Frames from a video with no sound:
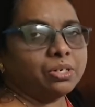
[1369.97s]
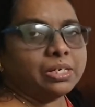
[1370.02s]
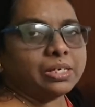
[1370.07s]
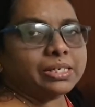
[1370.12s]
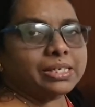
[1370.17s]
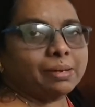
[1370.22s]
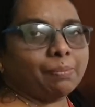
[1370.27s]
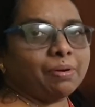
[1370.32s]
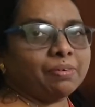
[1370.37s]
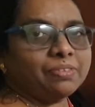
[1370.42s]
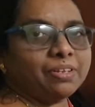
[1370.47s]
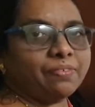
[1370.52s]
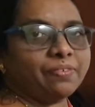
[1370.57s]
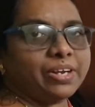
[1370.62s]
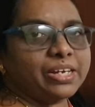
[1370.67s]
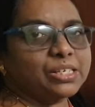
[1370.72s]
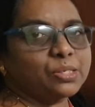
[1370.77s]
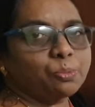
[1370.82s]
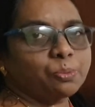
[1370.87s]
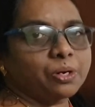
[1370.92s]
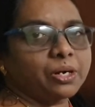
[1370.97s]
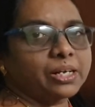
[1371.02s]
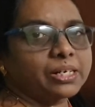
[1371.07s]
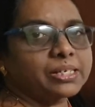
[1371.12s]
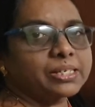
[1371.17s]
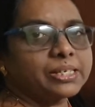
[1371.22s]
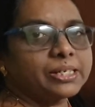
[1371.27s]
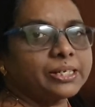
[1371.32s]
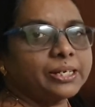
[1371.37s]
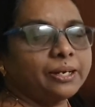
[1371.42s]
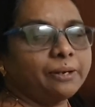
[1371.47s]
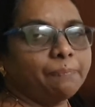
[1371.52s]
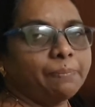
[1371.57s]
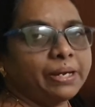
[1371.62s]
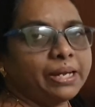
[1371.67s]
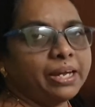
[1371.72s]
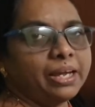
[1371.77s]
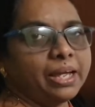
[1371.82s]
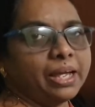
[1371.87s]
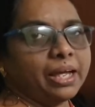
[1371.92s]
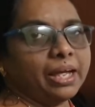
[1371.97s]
some of the waste products, it will be